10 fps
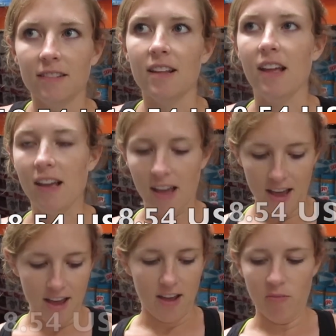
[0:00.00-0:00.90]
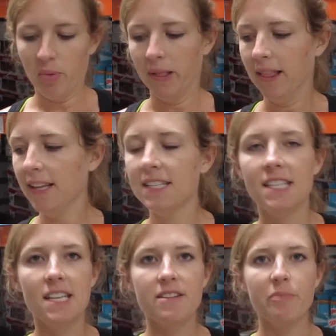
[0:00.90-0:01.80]
They have
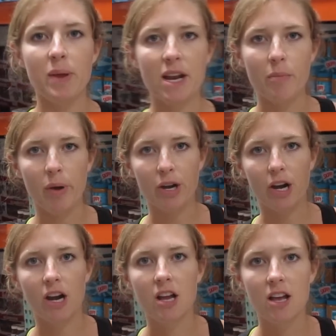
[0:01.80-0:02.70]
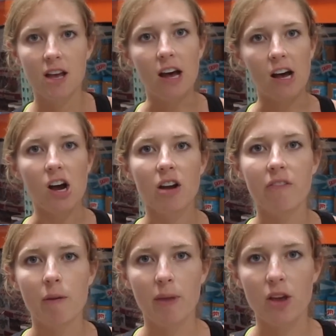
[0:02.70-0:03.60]
plenty of peanut butter. Our
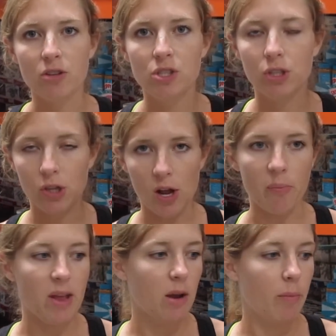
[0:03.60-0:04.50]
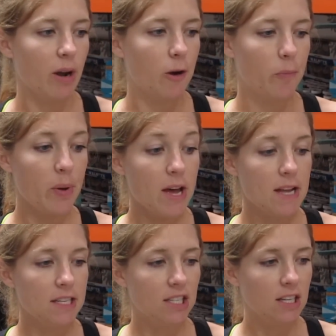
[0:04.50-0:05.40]
family goes through a lot of peanut butter,
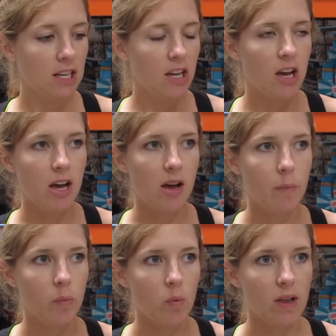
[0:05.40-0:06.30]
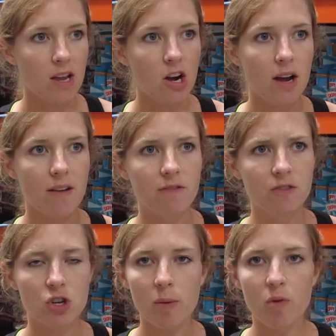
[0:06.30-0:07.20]
but we have
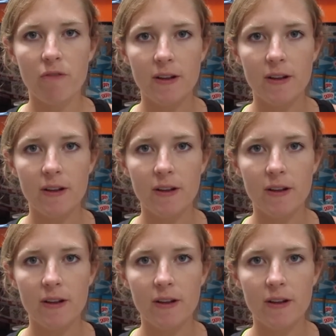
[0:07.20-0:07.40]
trouble finding...